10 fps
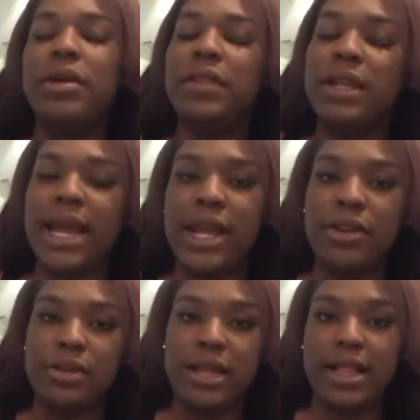
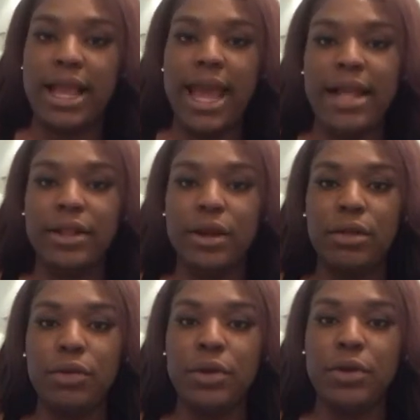dangers that they had to go
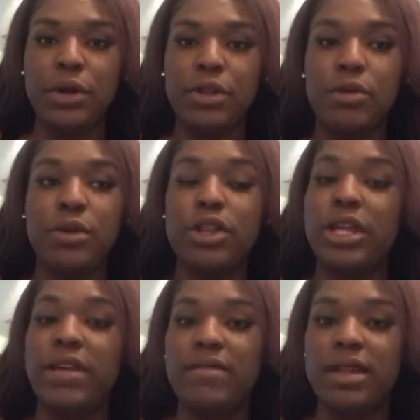through in order to
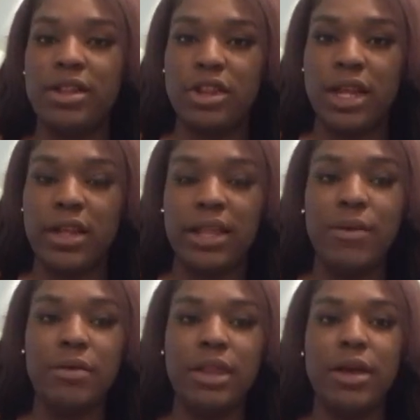achieve such things. They
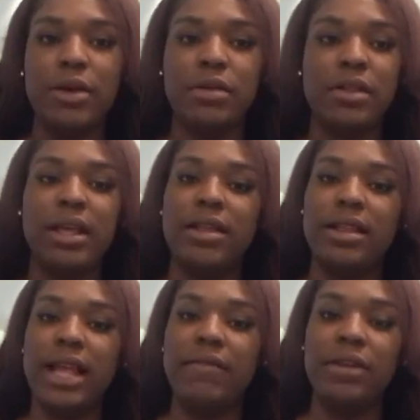won't tell you the things
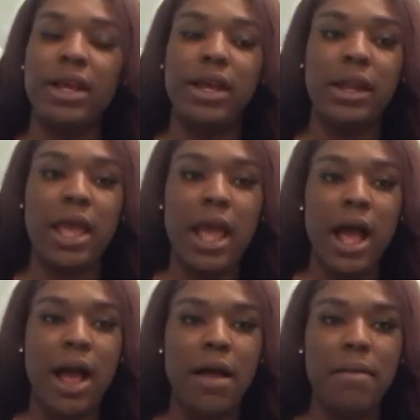that they've done,
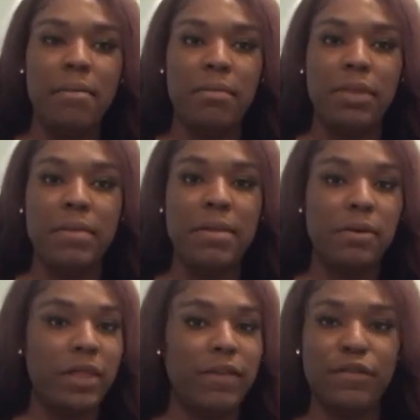the
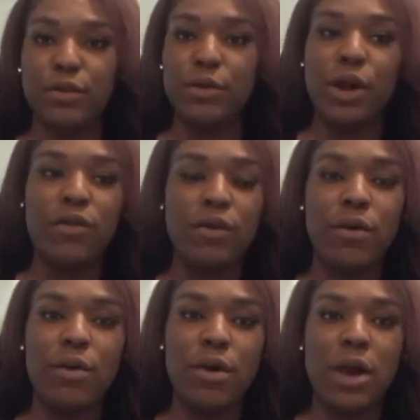people they've screwed over,
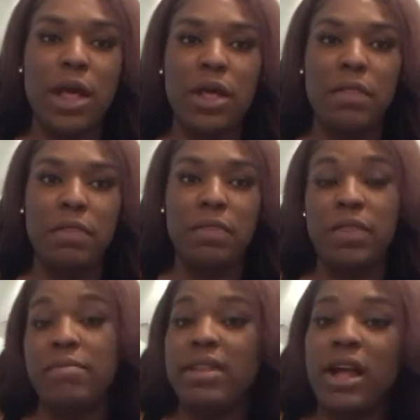or
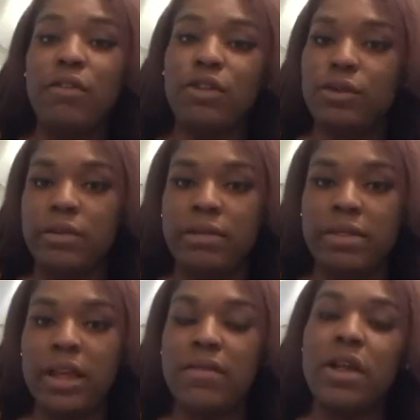themselves screwing
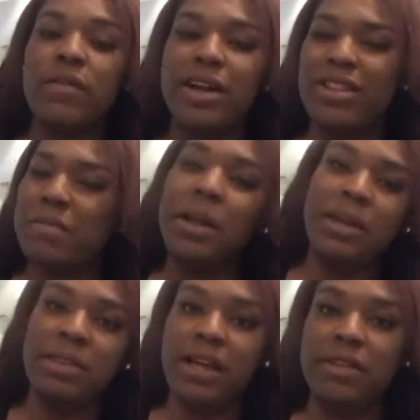themselves over, or just putting
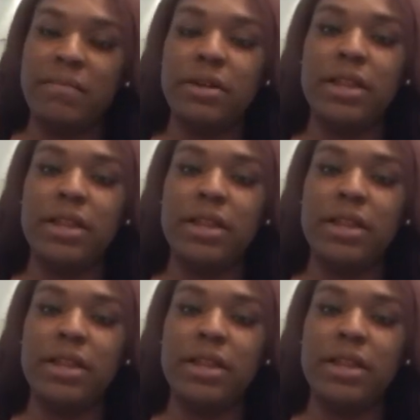themselves in